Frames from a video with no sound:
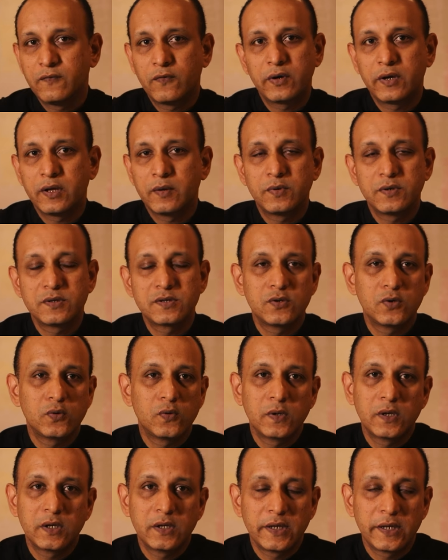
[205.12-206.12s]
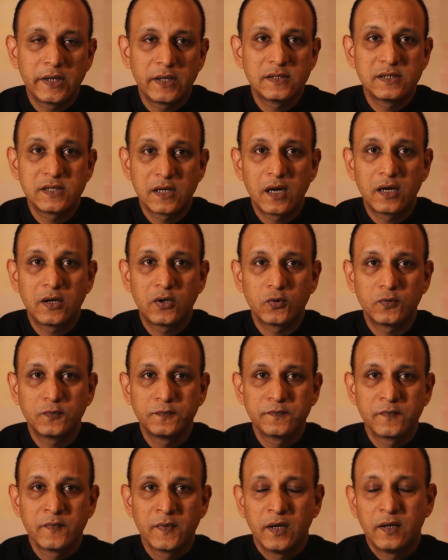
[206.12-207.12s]
40% overrun in a
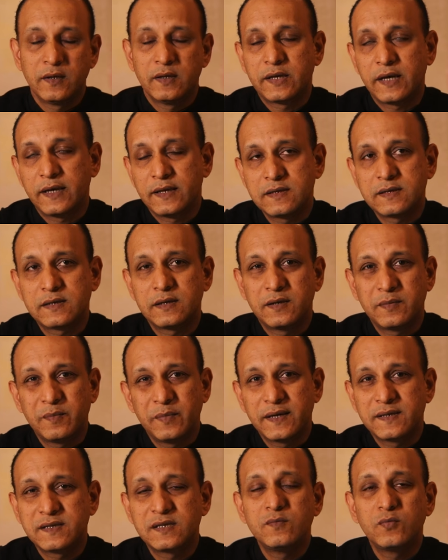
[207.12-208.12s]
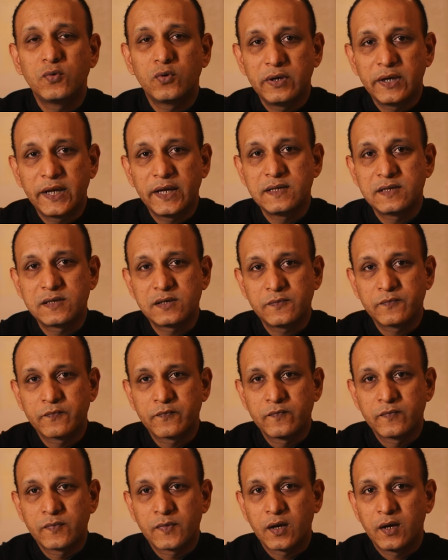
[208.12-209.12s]
gelato. Hence it makes it more denser
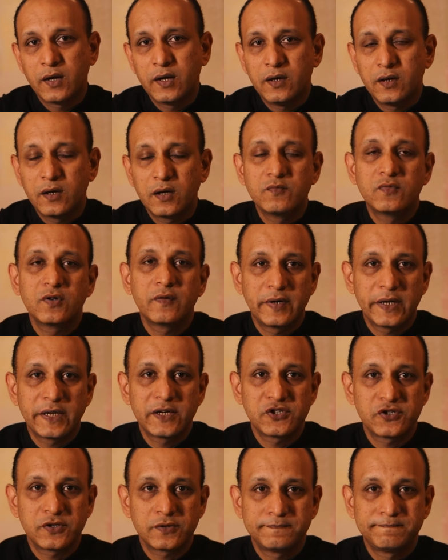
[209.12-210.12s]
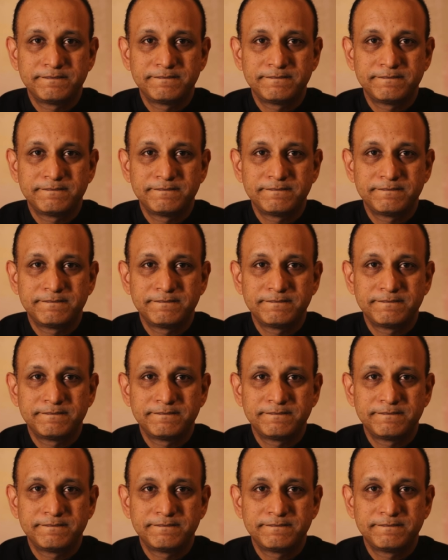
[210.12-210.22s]
in terms of texture.